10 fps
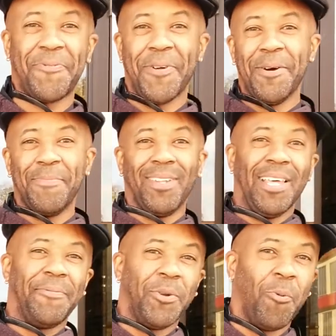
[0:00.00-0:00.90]
from
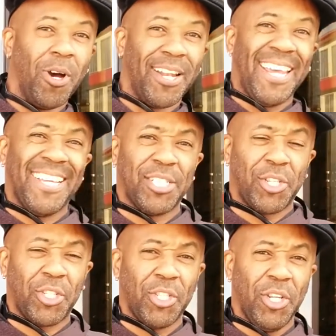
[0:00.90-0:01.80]
11 to 1
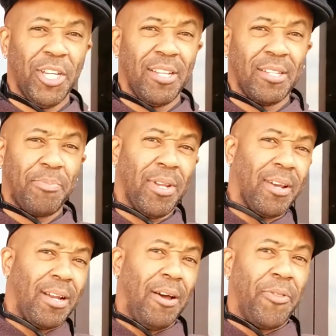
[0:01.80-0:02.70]
ish,
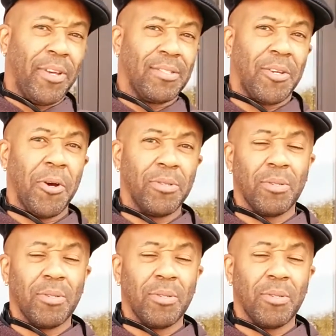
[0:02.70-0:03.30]
depending on how things go.